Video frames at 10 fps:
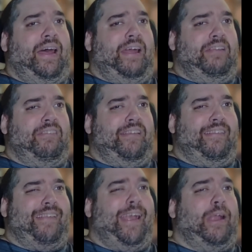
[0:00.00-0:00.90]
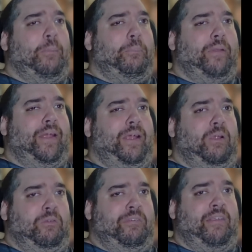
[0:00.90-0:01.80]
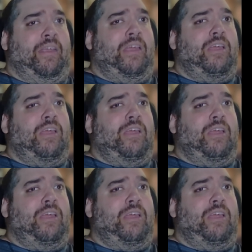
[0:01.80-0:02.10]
I see Tekken players